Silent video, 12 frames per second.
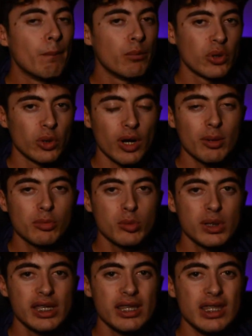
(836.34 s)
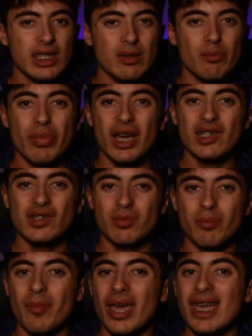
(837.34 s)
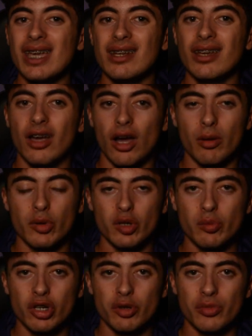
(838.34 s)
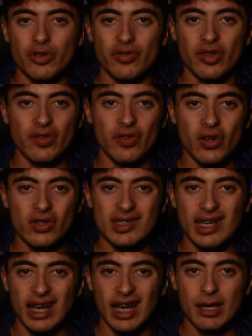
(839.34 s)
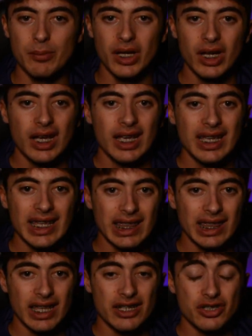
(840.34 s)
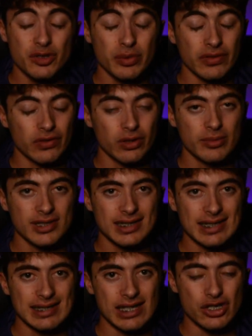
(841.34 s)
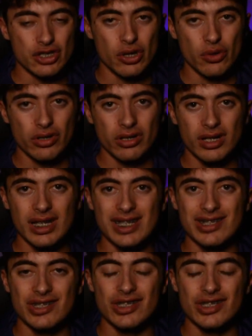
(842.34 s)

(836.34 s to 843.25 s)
Probably the best made comic book movie of all time. Heath Ledger's performance as the Joker is